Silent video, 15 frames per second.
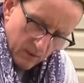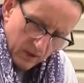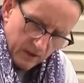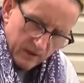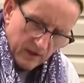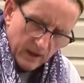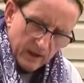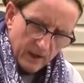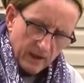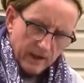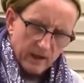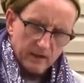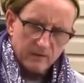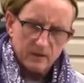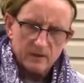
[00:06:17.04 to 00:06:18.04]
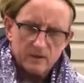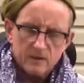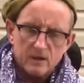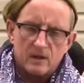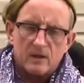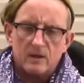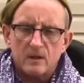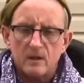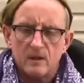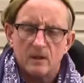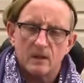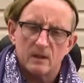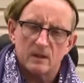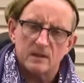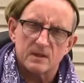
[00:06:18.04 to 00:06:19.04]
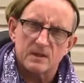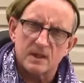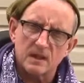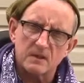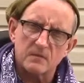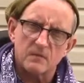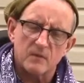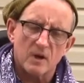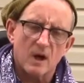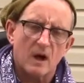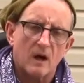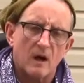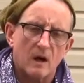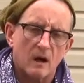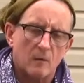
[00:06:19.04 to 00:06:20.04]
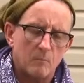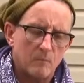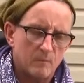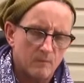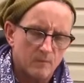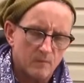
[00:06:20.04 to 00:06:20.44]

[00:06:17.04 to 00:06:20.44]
But I tell you, I got this sense of calm